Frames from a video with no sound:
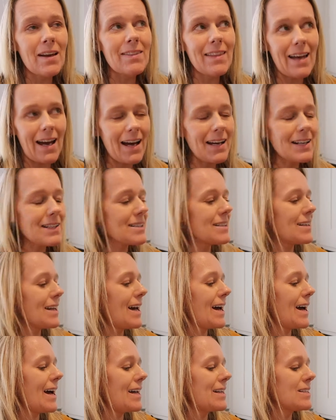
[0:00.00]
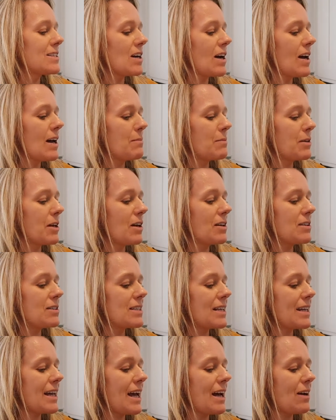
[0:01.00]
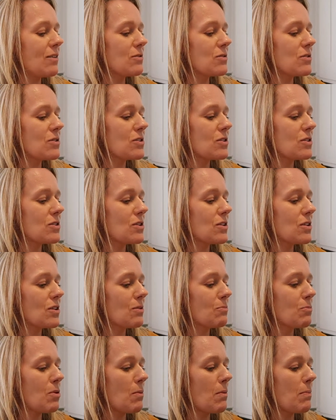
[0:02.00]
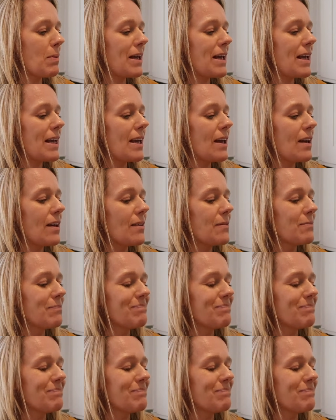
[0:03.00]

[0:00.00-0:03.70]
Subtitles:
that, and I am going to count probably,